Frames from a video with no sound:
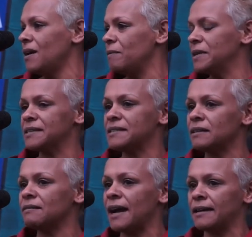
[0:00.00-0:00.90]
I'm
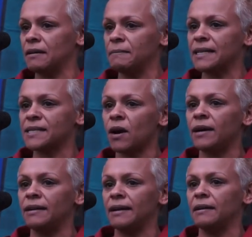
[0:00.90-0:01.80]
exhilarated, I'm
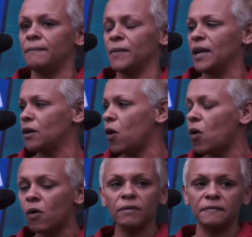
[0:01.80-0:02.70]
excited, and I'm in
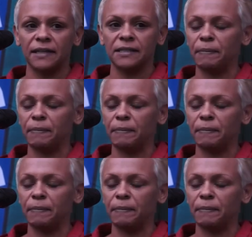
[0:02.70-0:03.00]
awe of these